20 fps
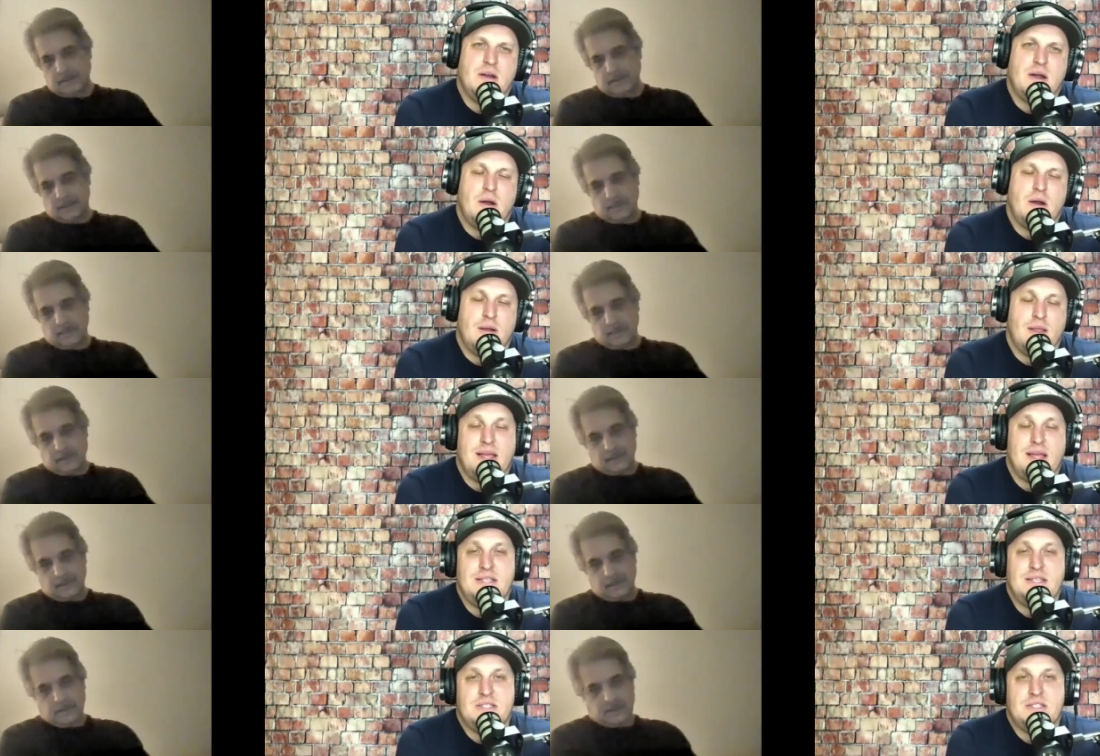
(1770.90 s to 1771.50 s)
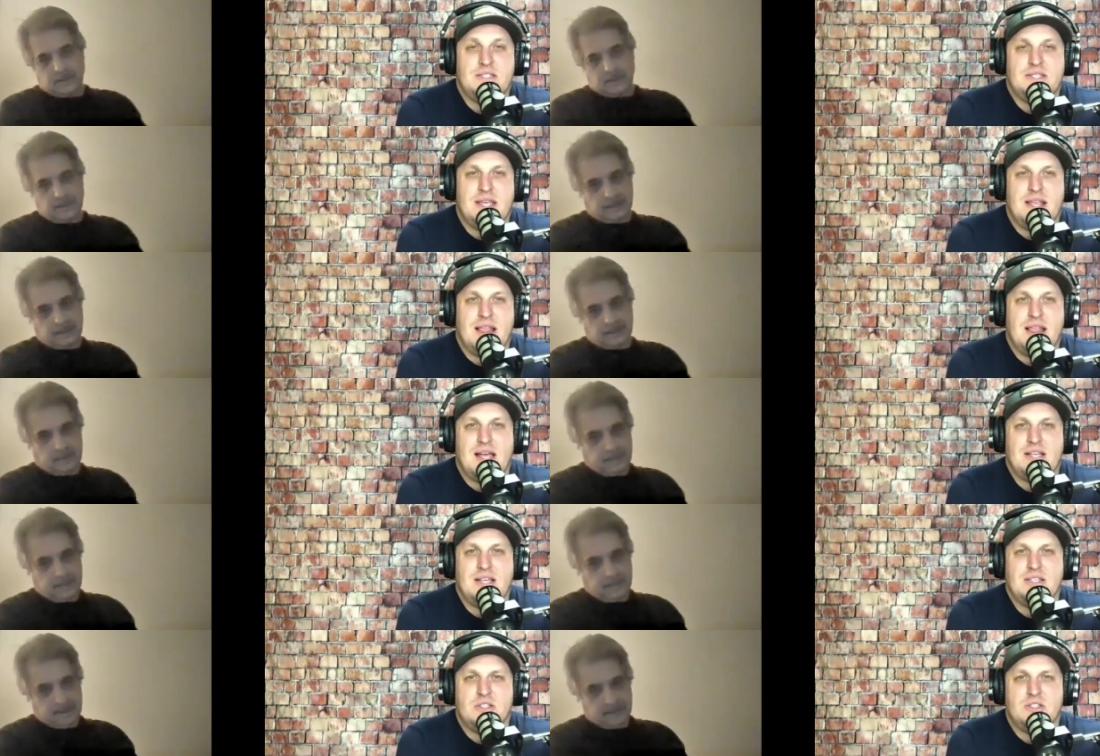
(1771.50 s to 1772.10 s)
Speaker 1: or I should say
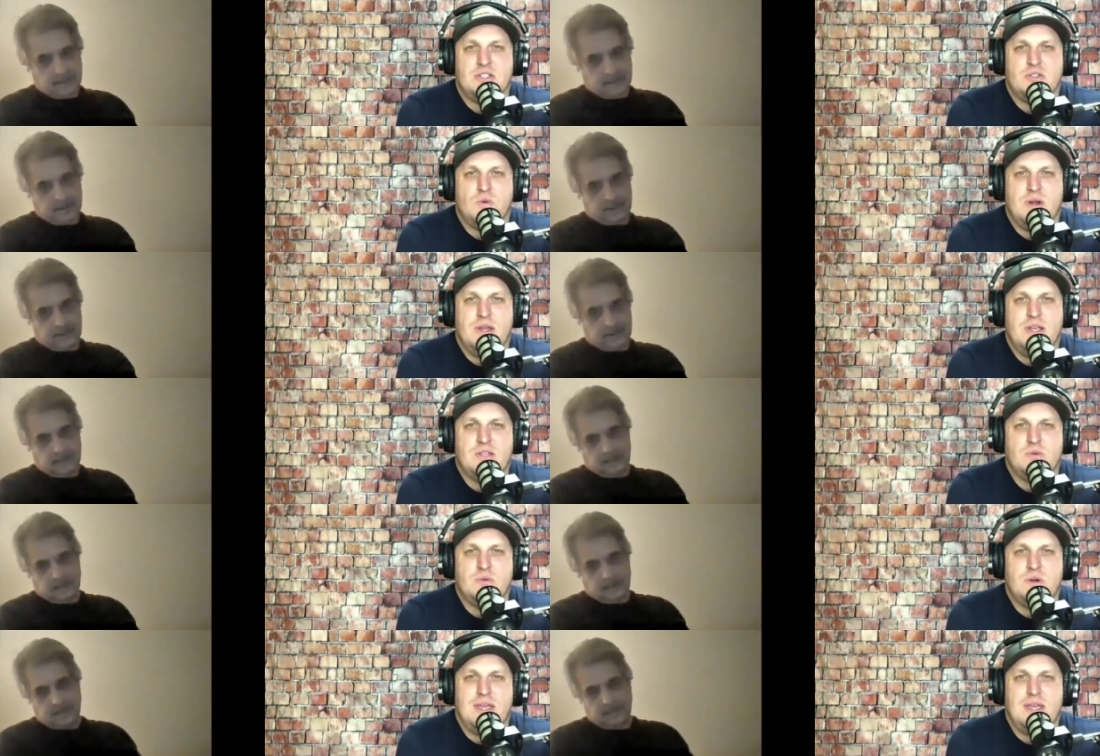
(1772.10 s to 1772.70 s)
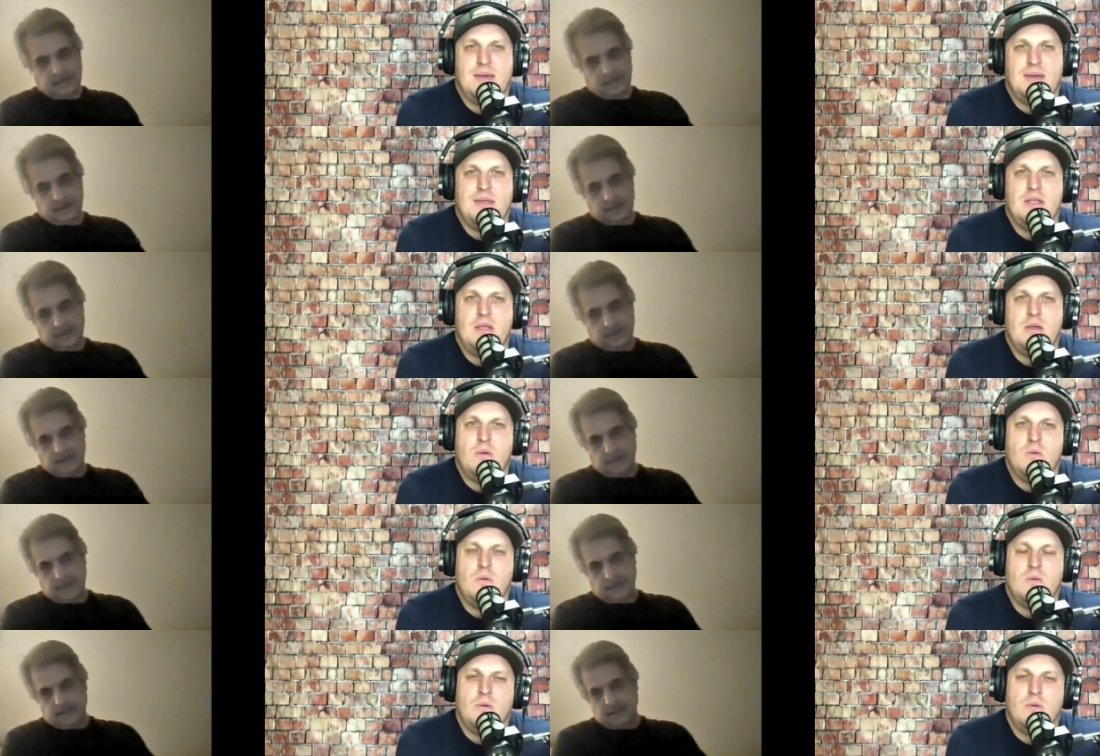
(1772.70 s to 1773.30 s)
last year, 2020. I mean,
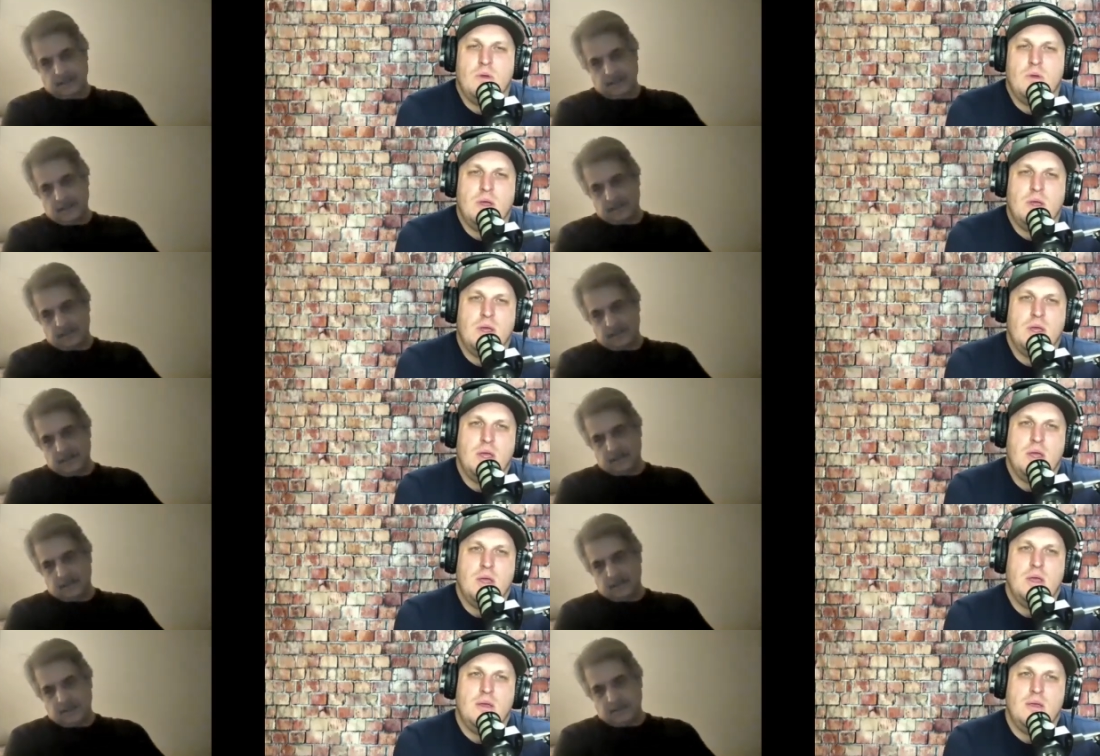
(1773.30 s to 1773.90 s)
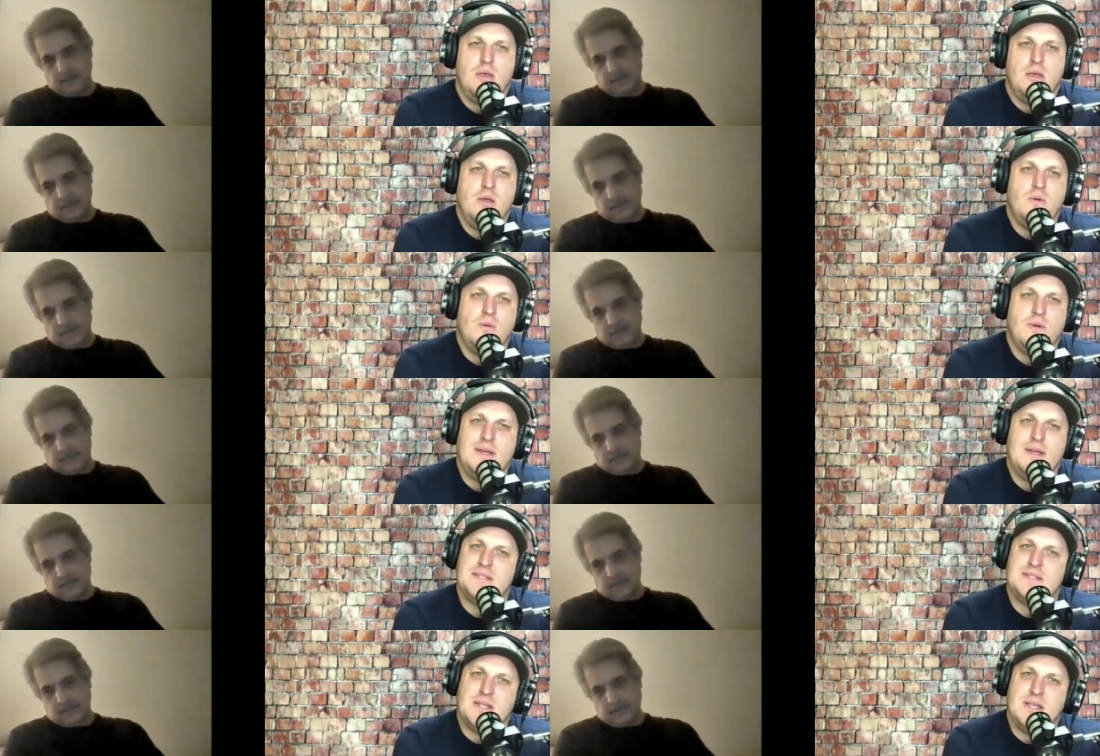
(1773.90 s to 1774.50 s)
you you
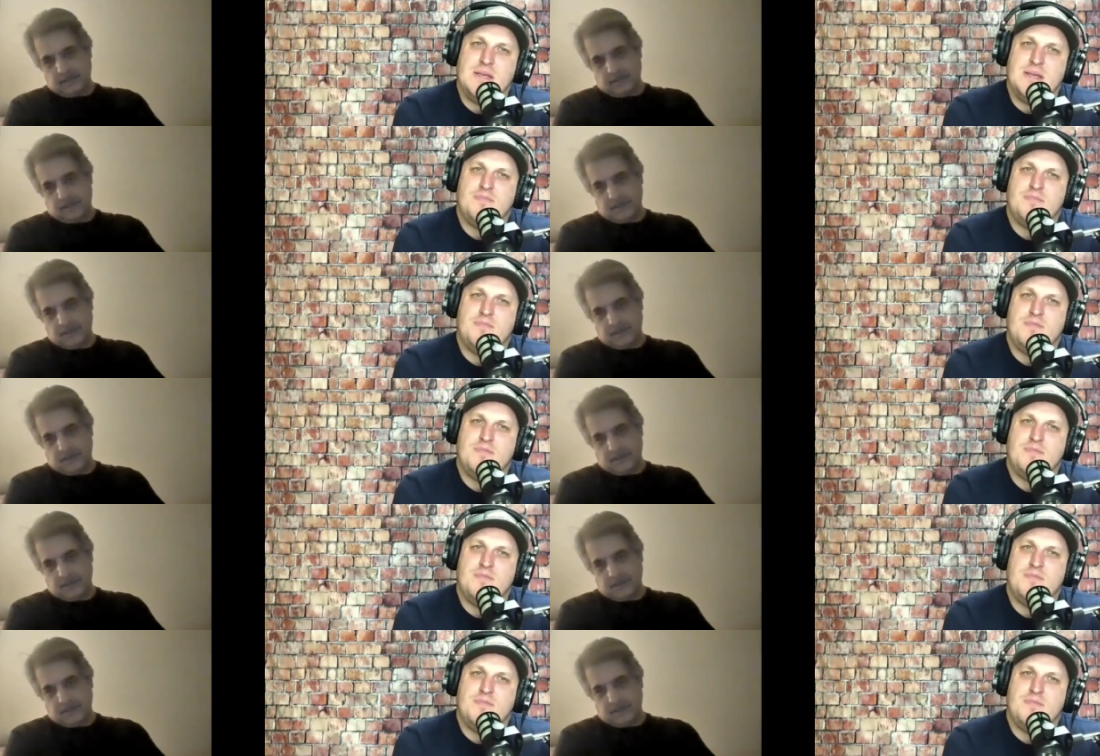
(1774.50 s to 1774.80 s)
recently